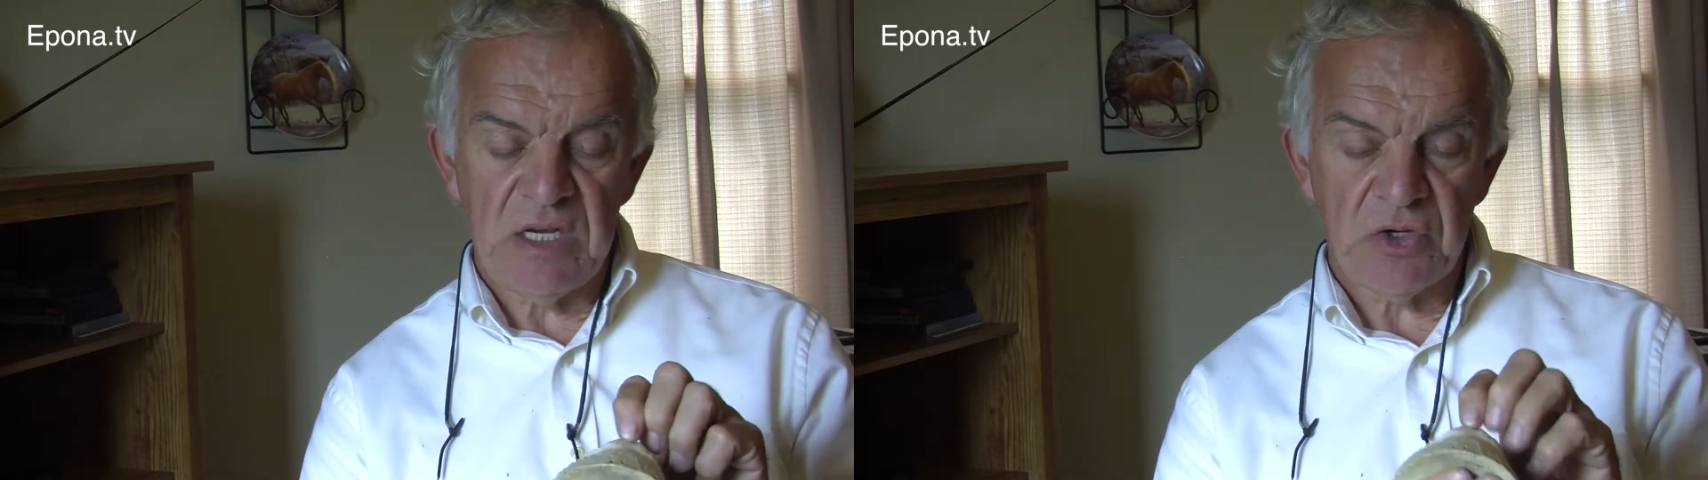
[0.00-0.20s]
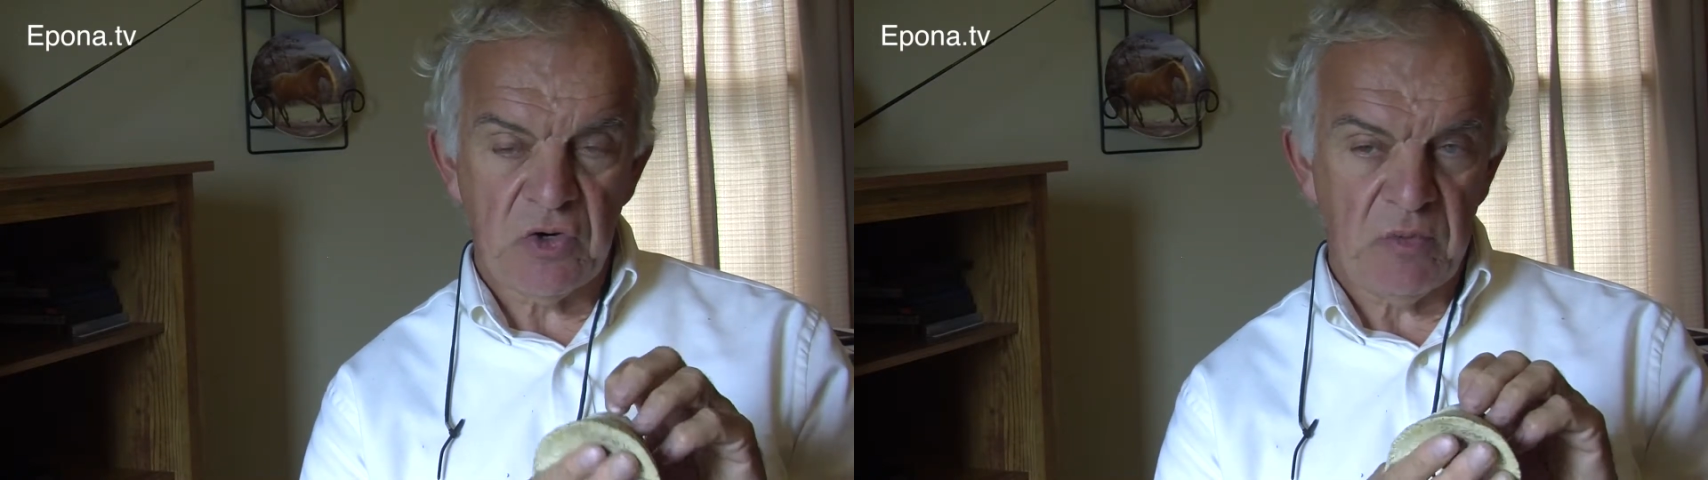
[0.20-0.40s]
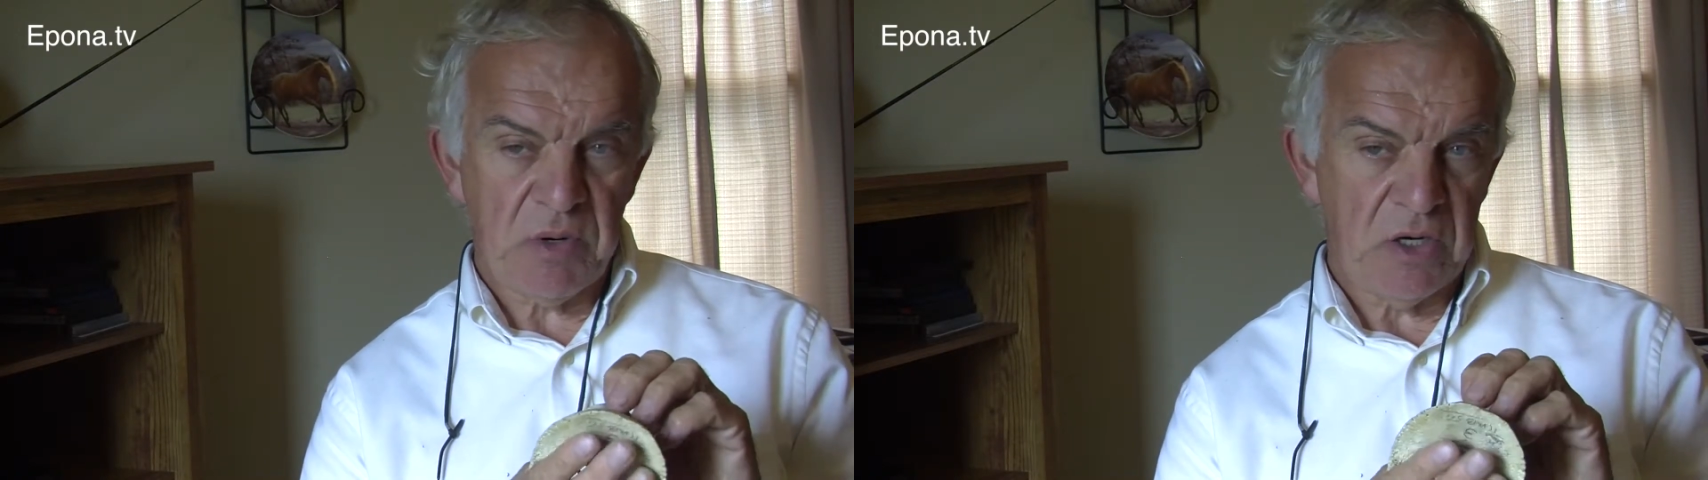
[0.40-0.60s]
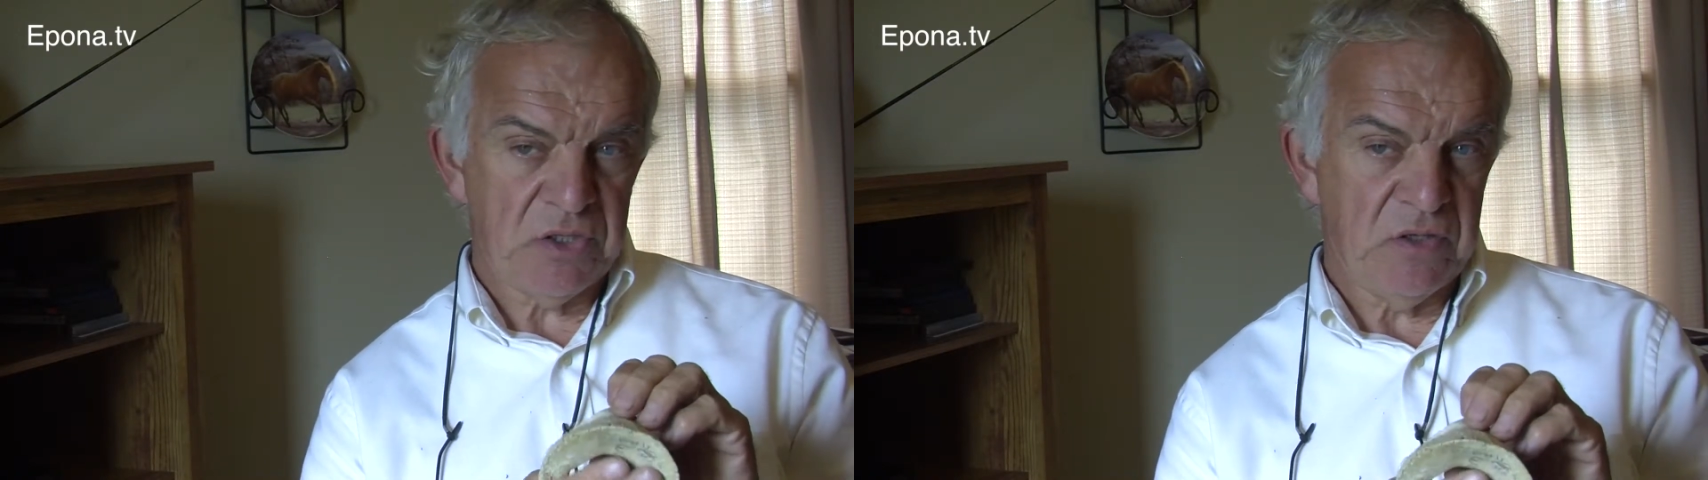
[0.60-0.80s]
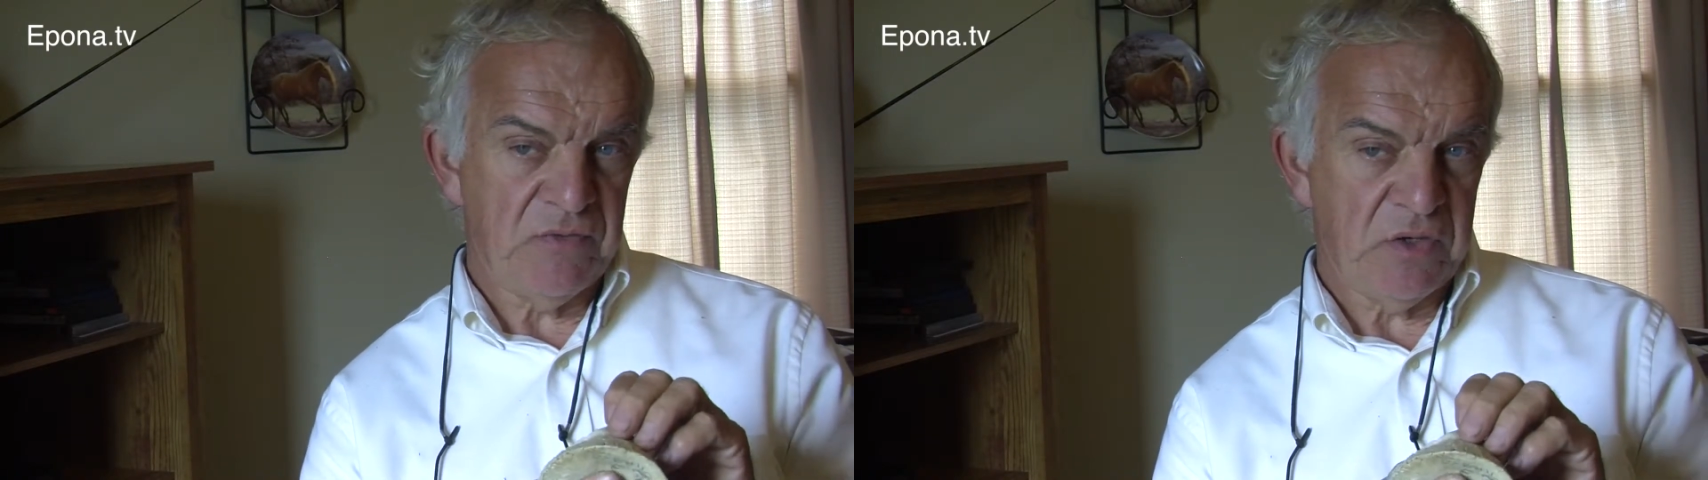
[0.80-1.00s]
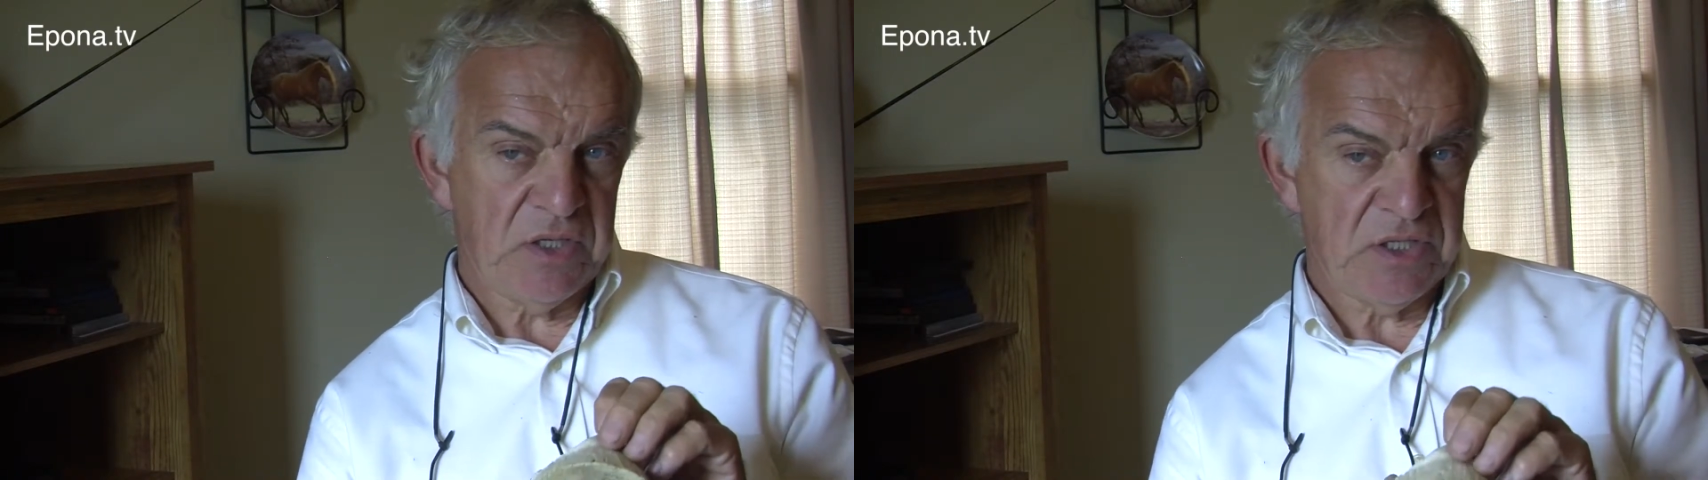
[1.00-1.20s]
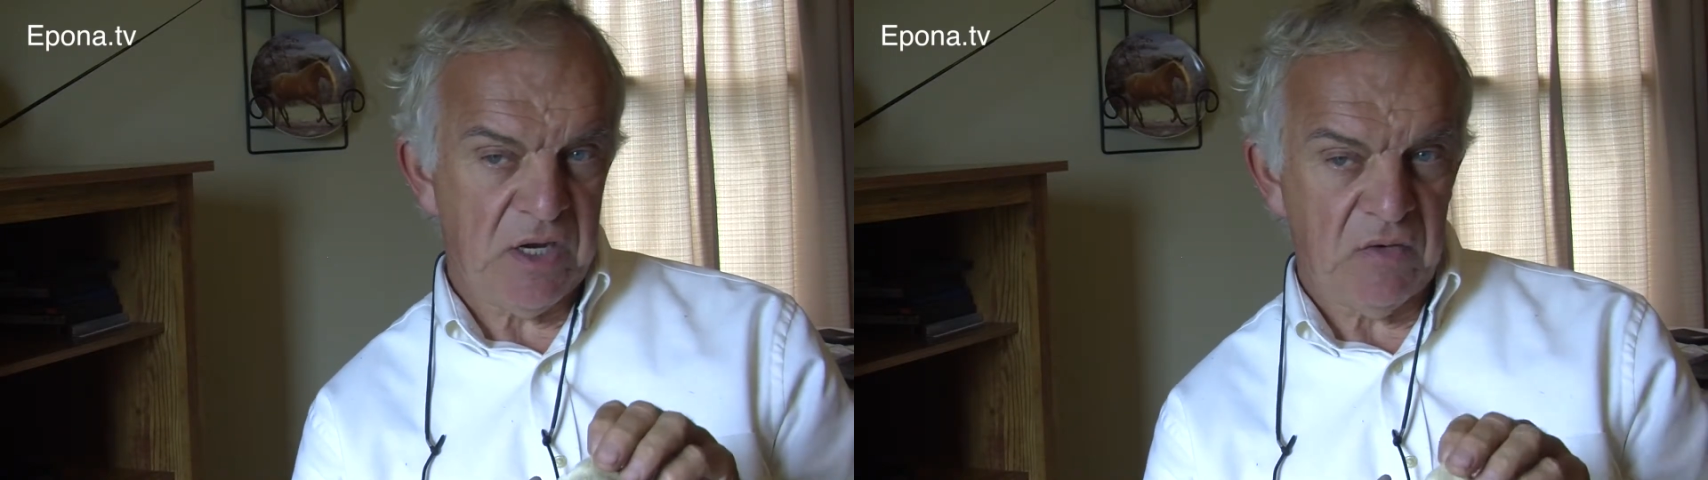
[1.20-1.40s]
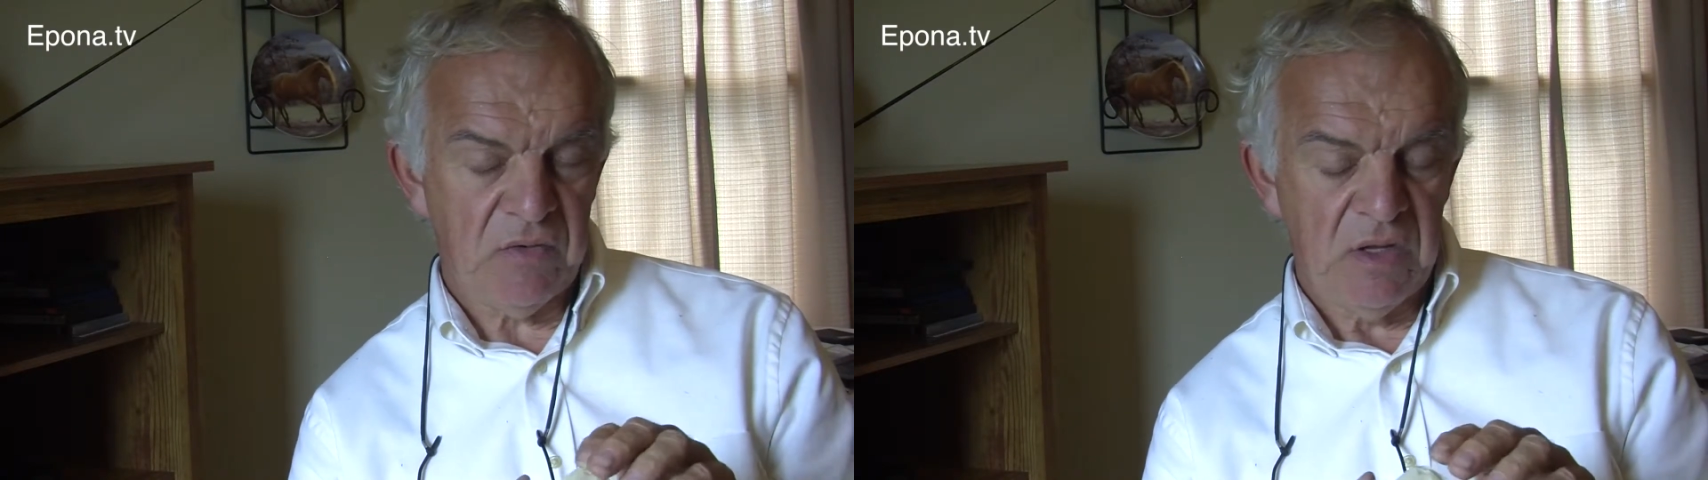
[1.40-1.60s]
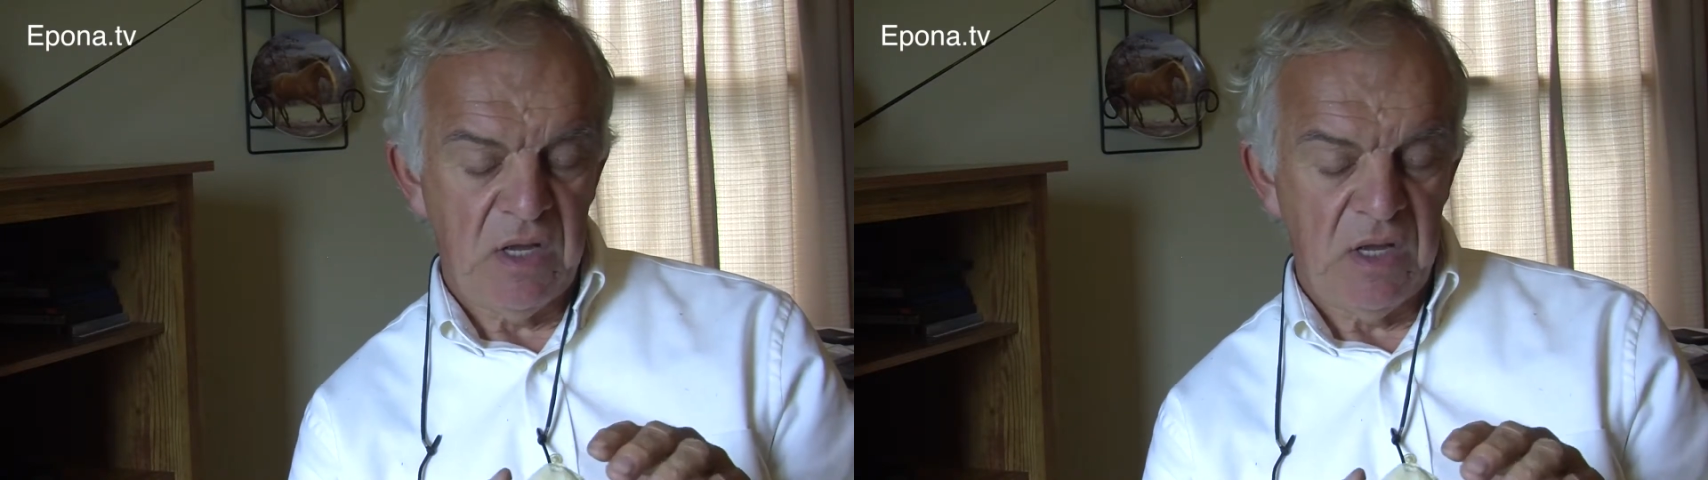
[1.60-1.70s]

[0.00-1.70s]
internal parts of the foot itself.